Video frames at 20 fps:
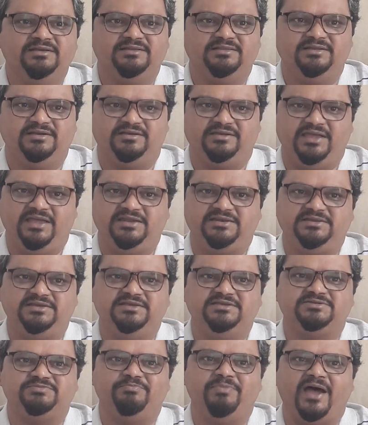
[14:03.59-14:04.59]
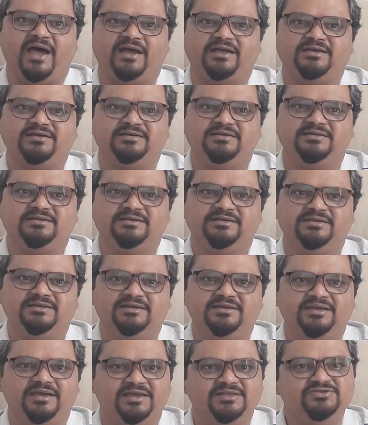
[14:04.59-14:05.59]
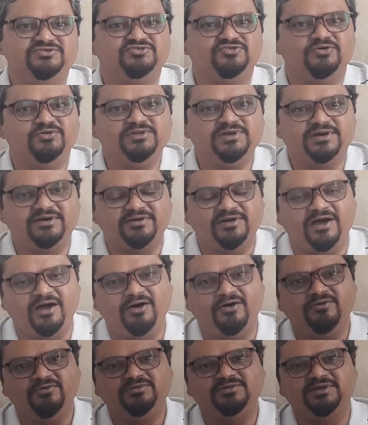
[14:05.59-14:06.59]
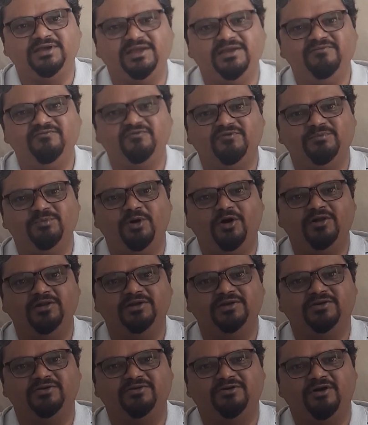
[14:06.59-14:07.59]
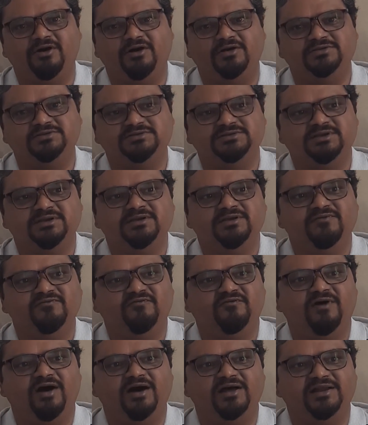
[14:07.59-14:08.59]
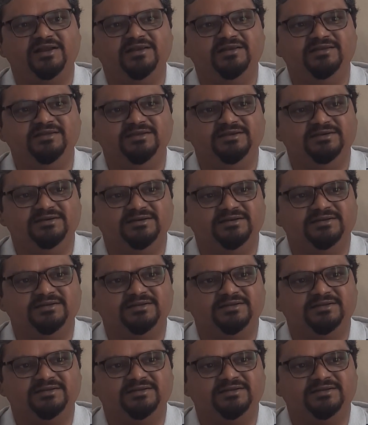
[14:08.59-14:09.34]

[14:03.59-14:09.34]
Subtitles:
The gaiety is back, and so the crowd came from all across, far and near.